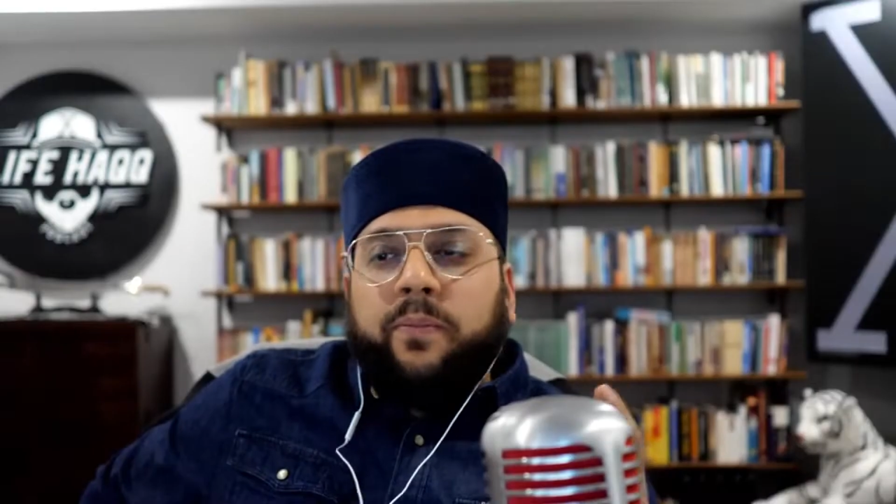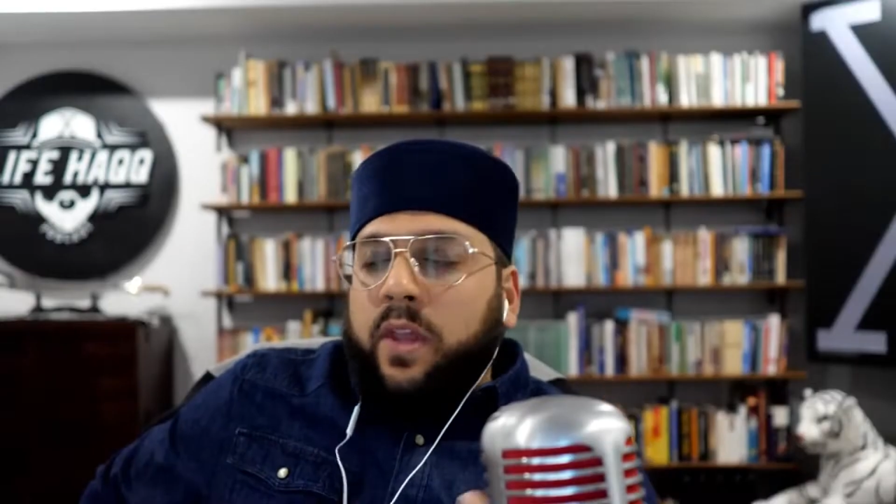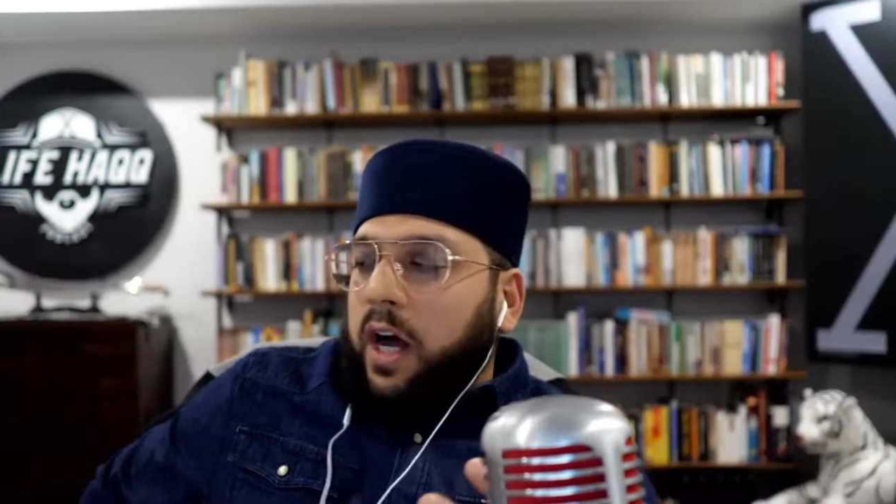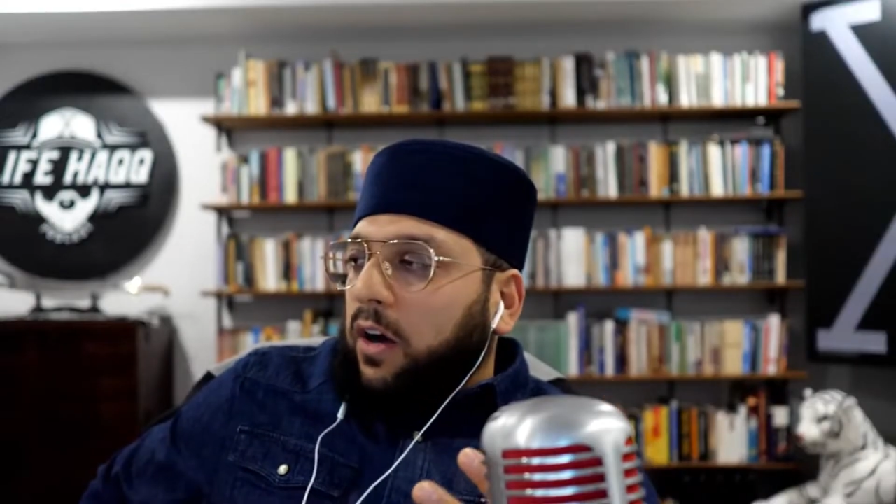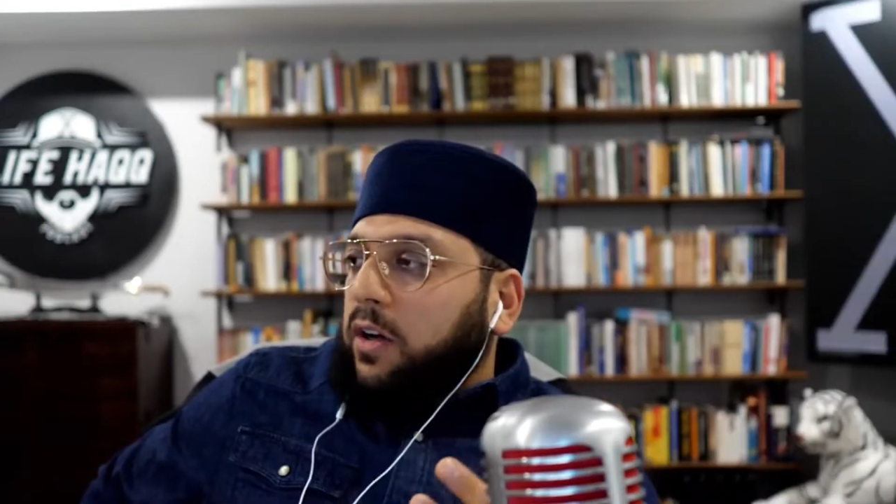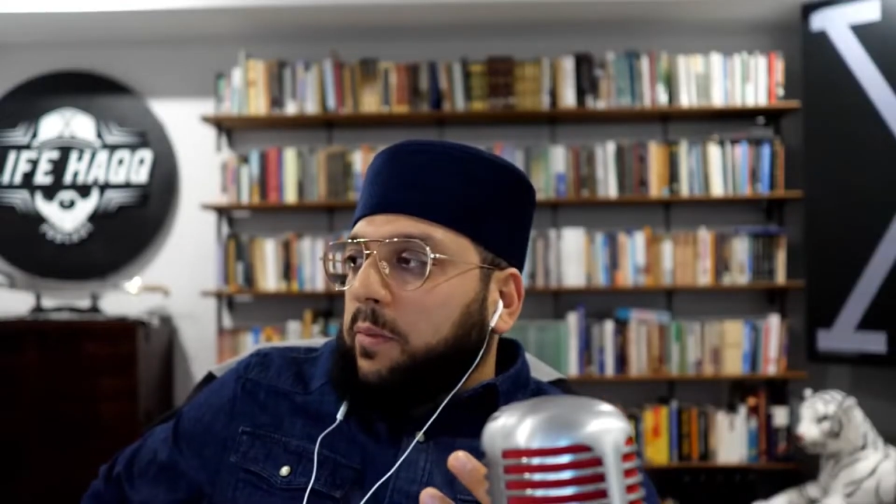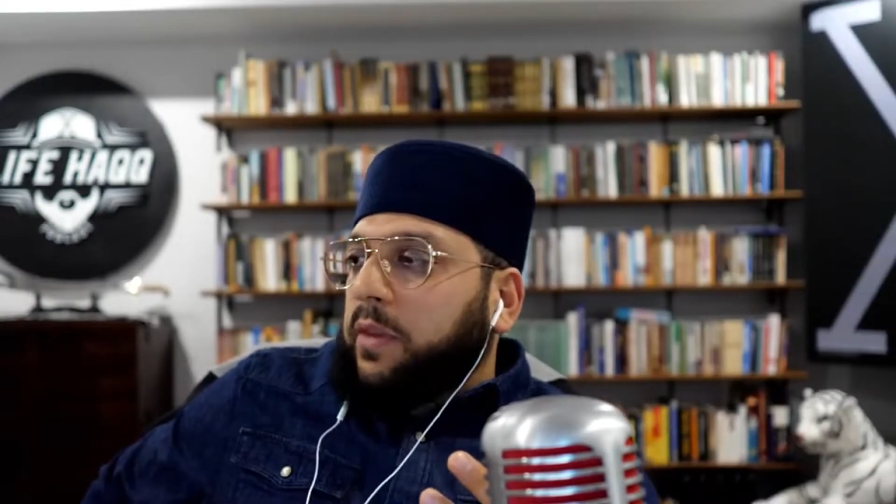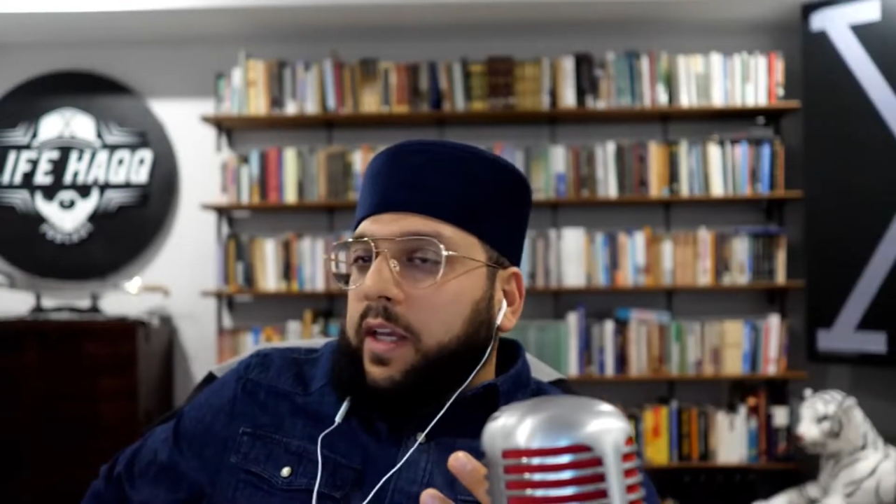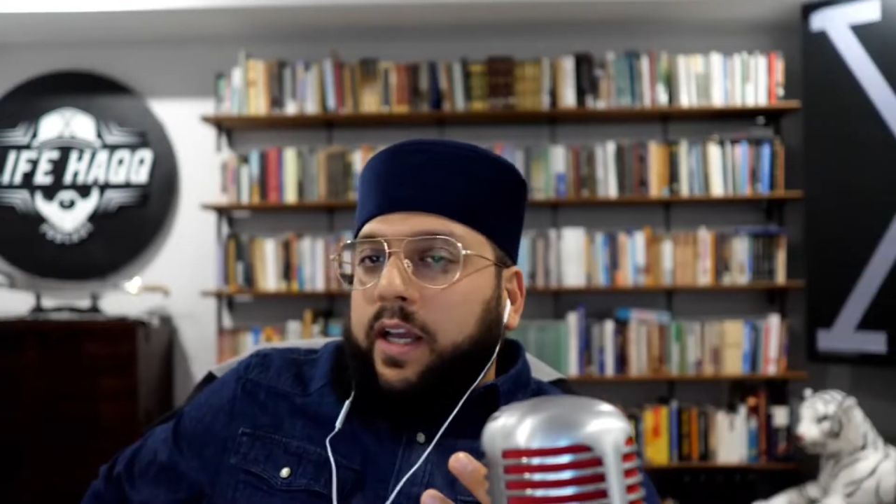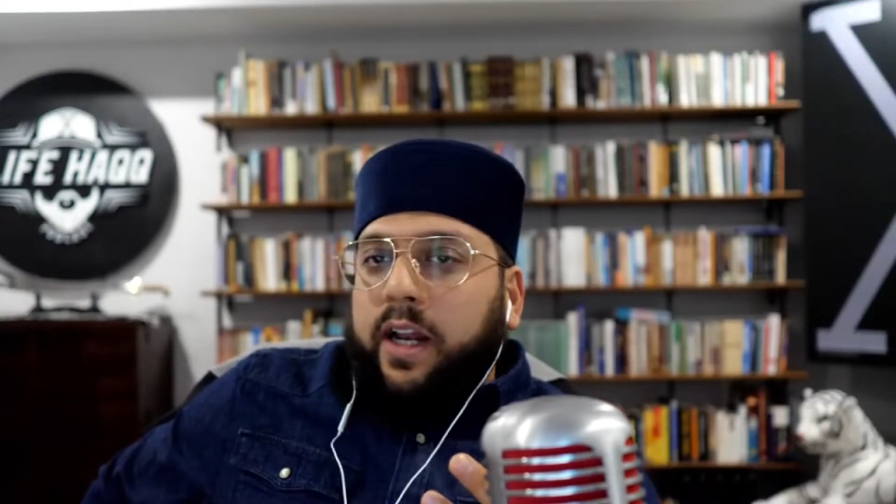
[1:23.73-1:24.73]
How come
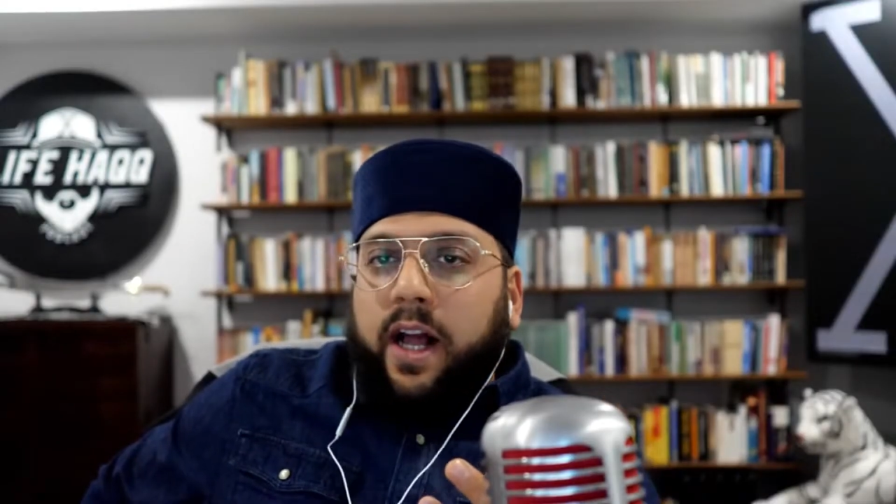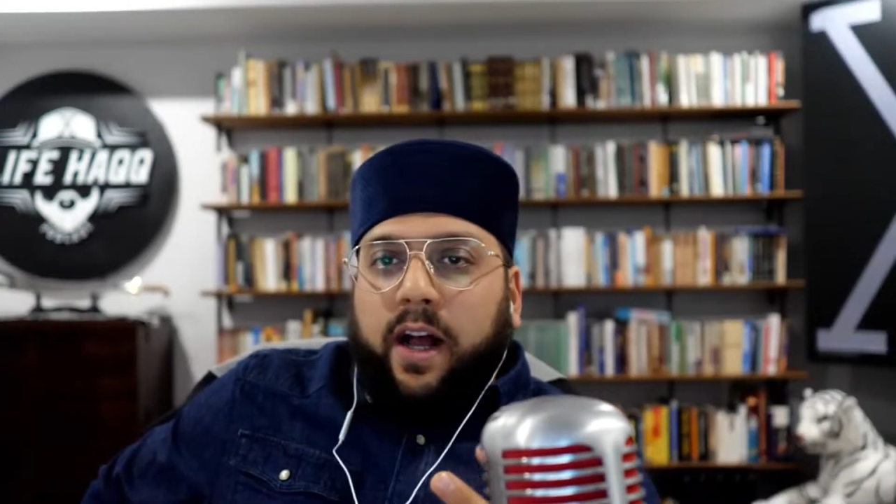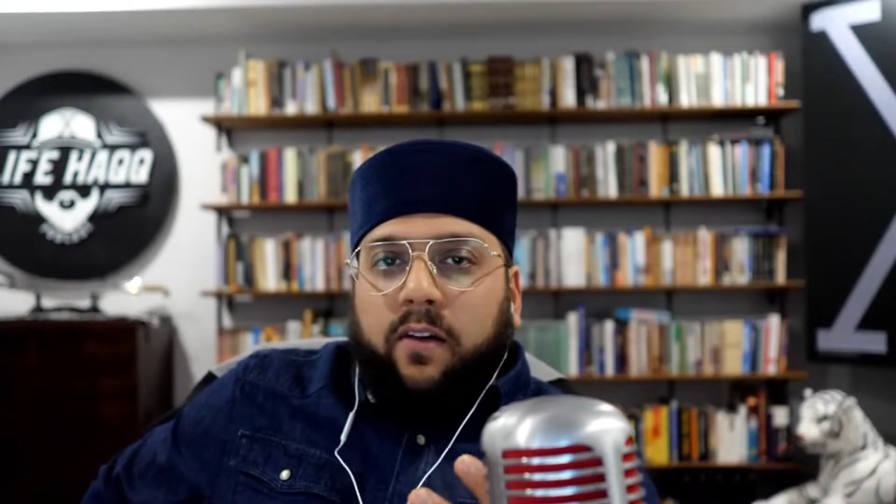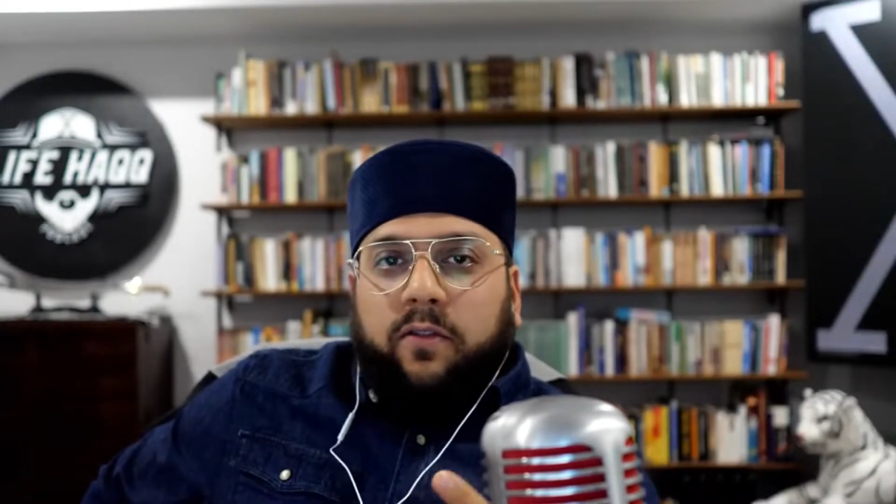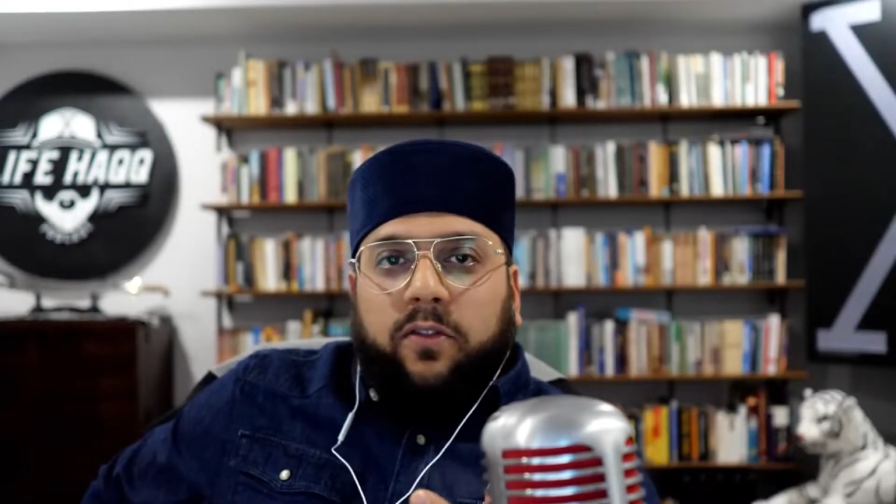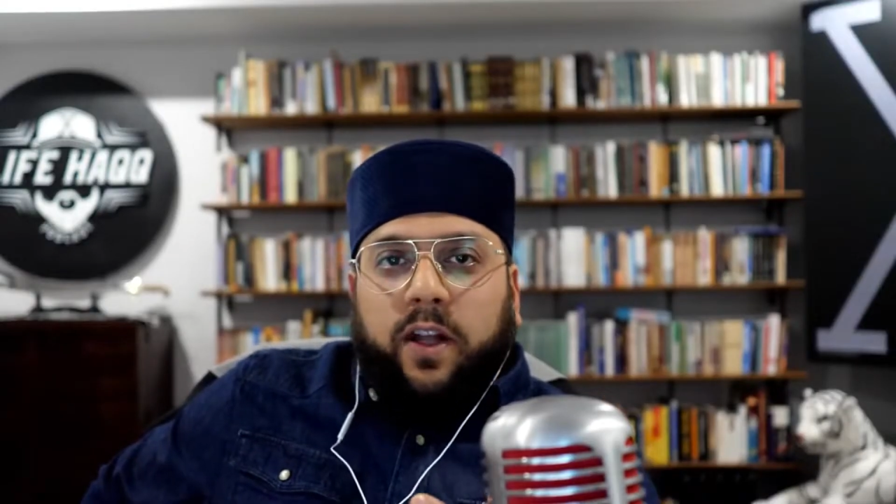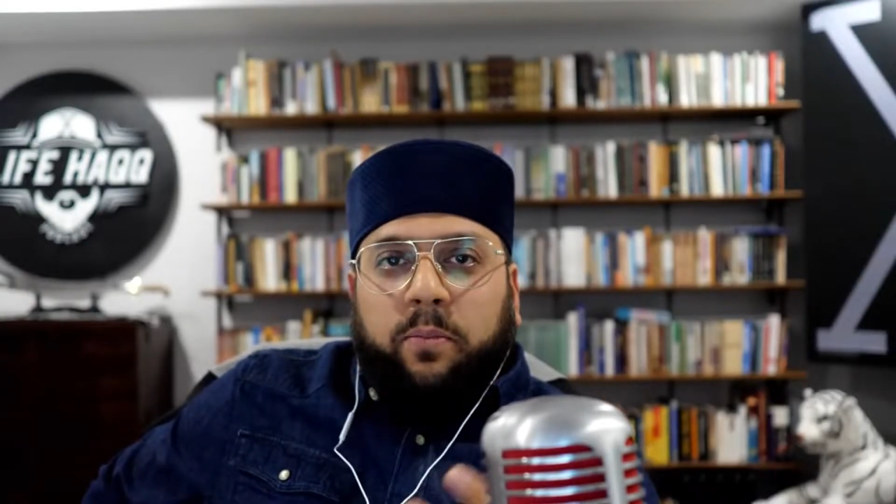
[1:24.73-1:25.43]
they can have like